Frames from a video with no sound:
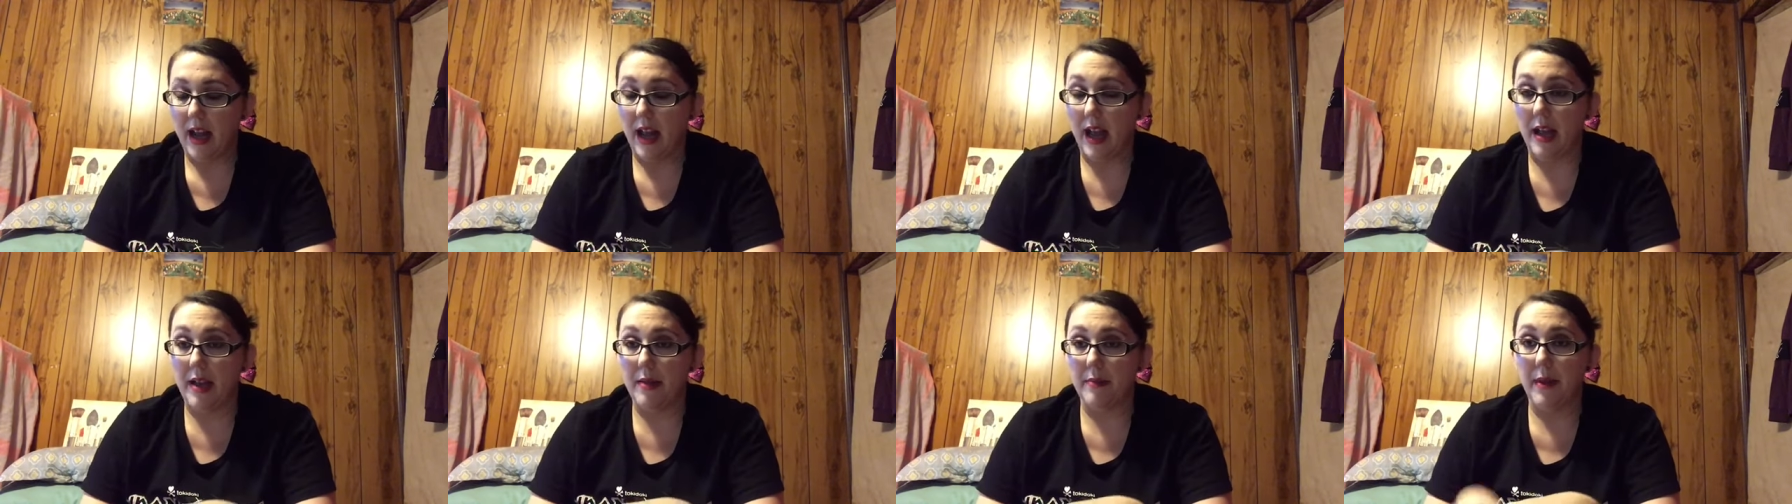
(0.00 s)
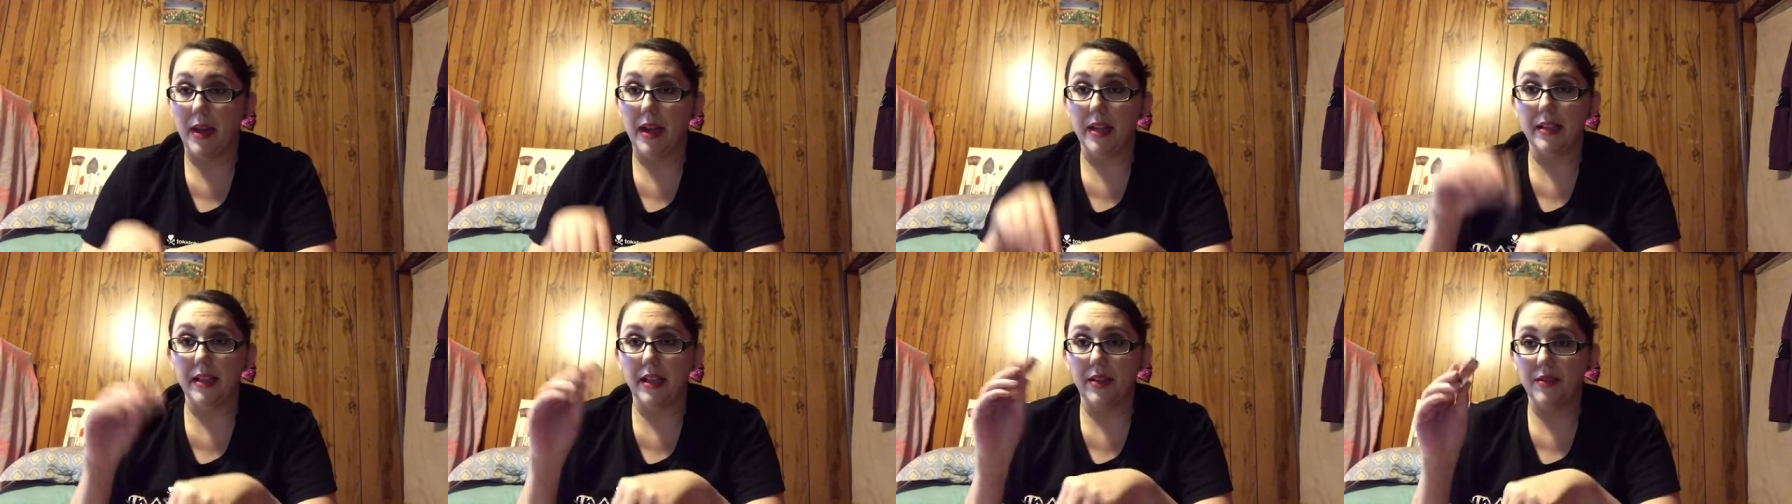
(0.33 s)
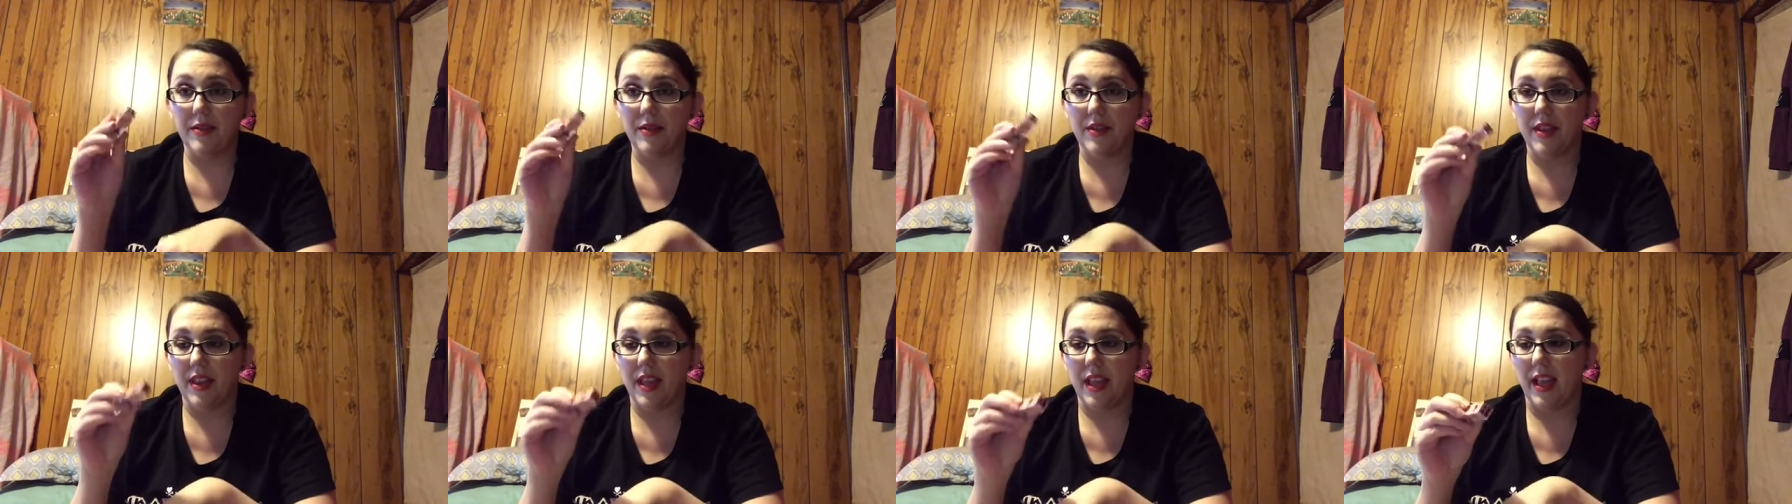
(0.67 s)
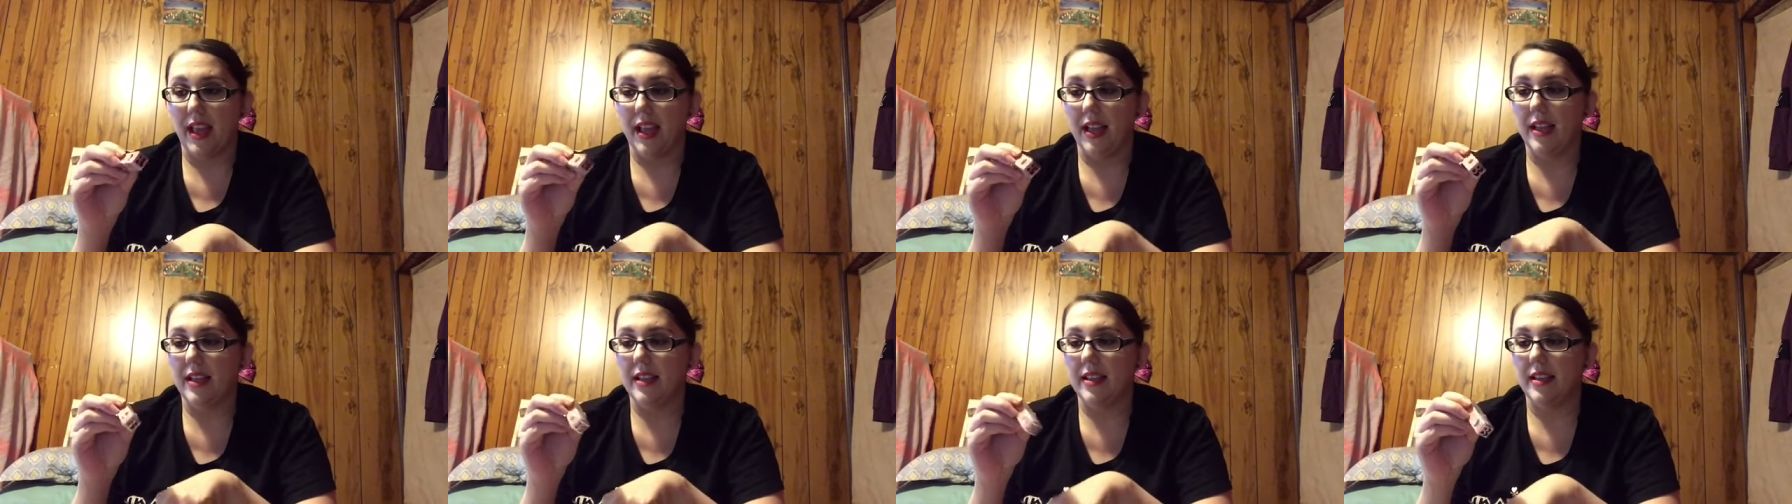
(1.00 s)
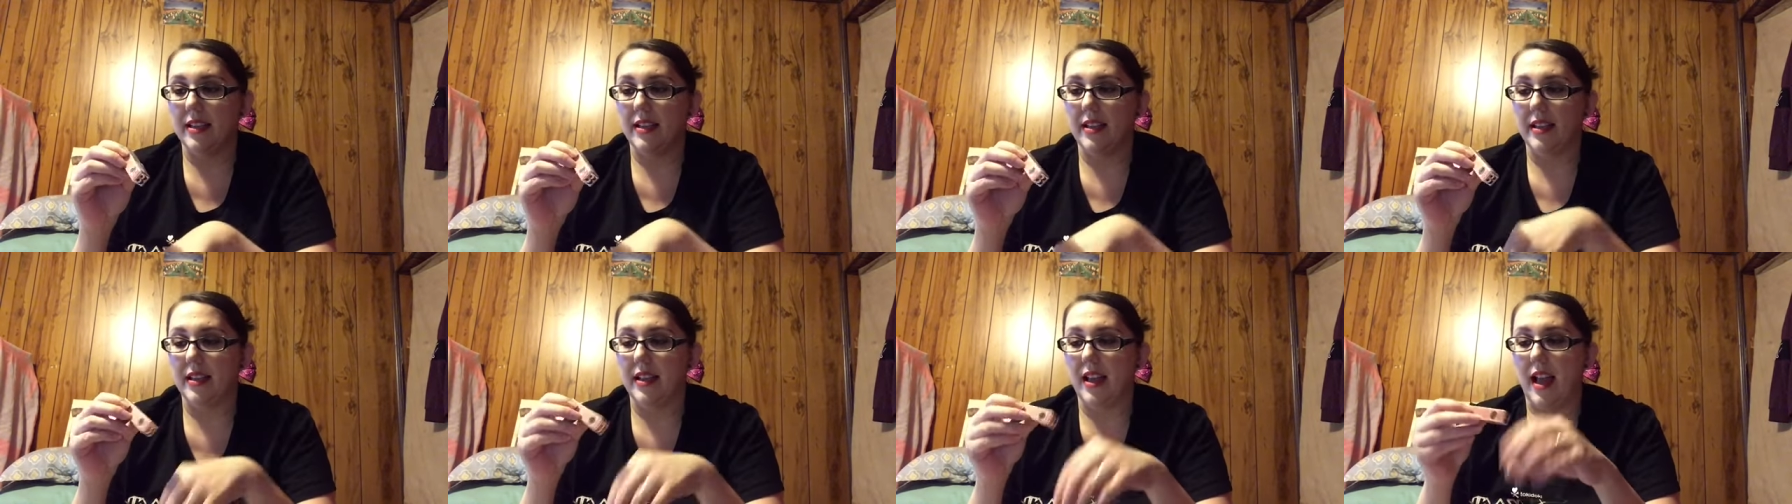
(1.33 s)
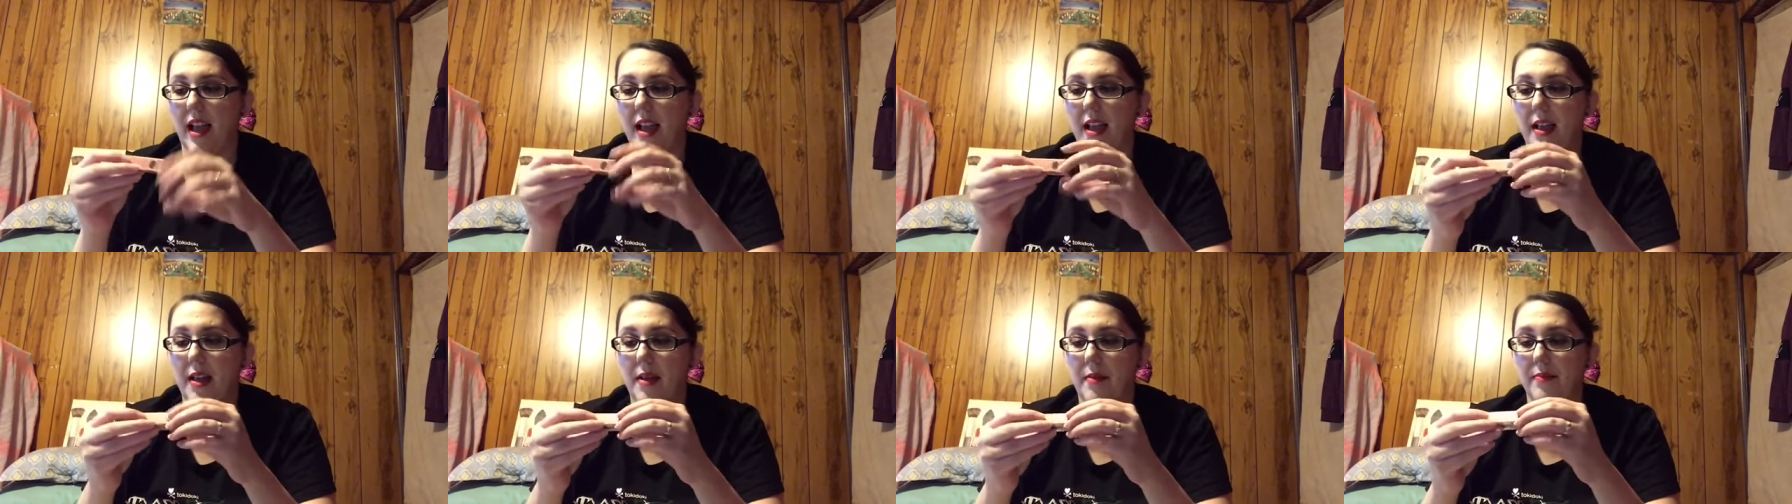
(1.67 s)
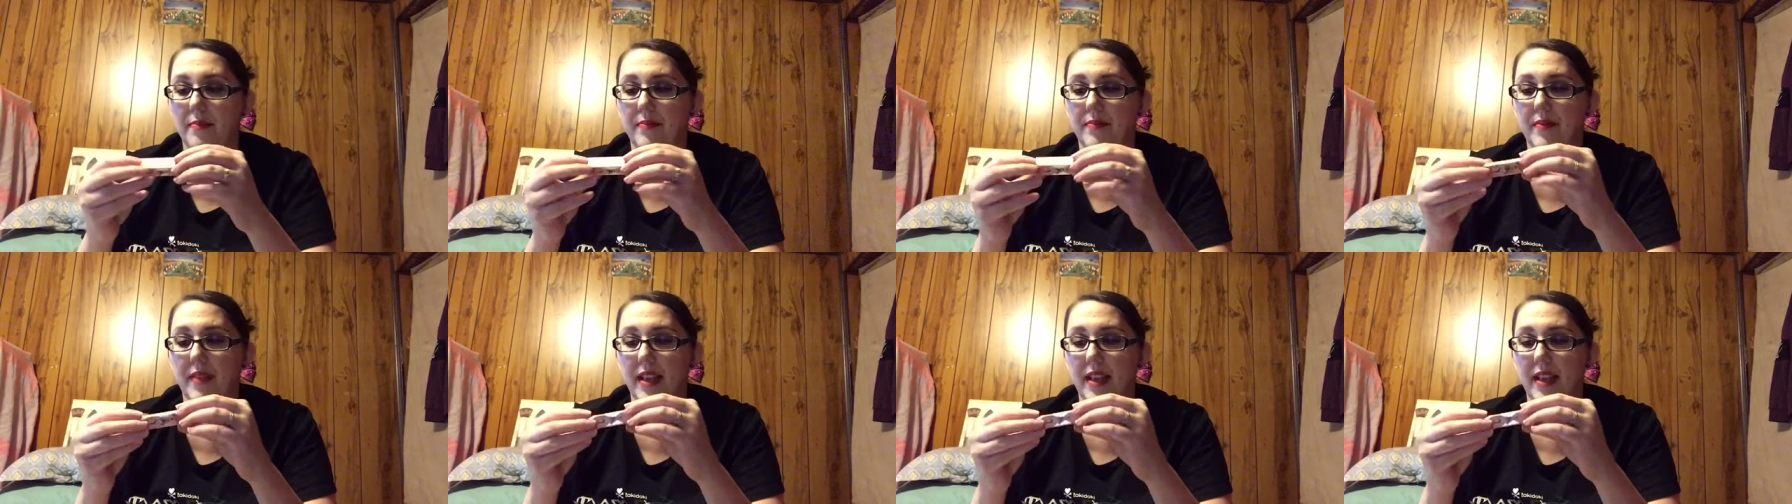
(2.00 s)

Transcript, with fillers: Um, another thing um,